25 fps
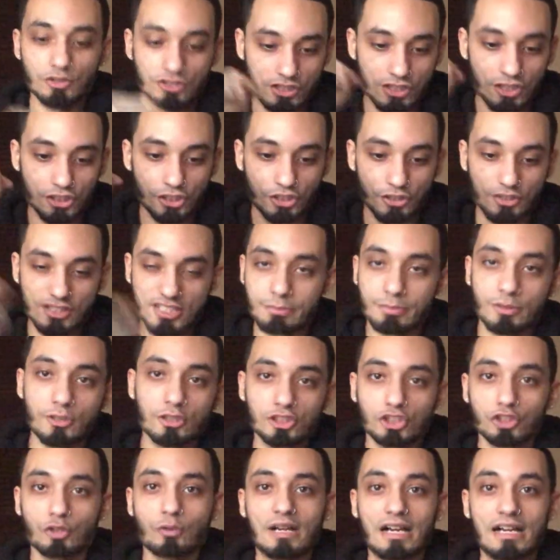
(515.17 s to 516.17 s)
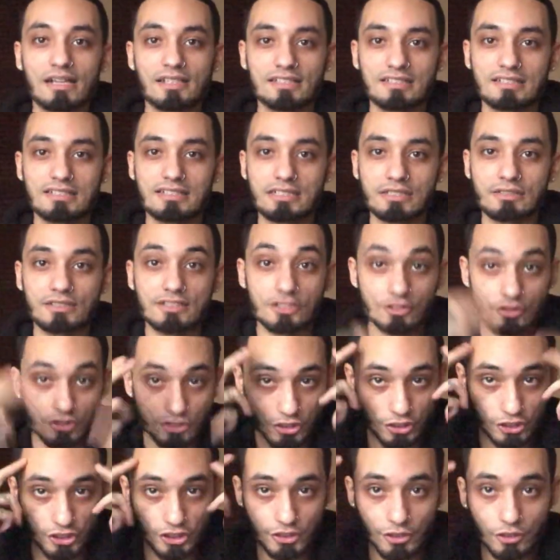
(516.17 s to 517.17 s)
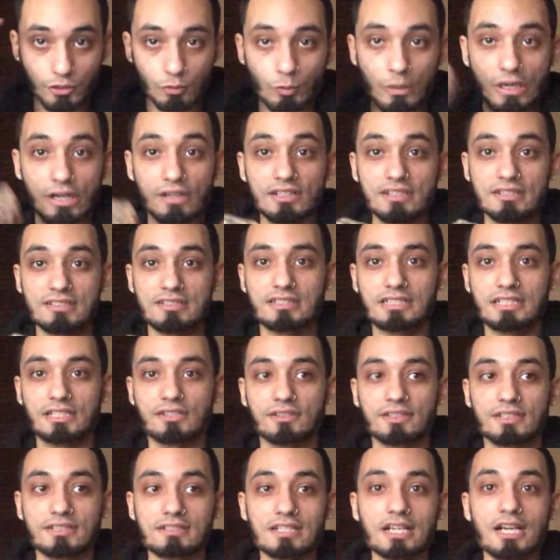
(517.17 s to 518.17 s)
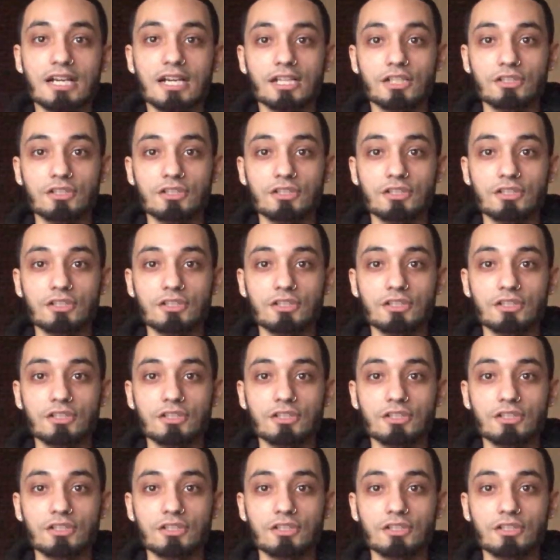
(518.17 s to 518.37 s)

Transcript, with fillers: took your spirituality serious you took your awareness serious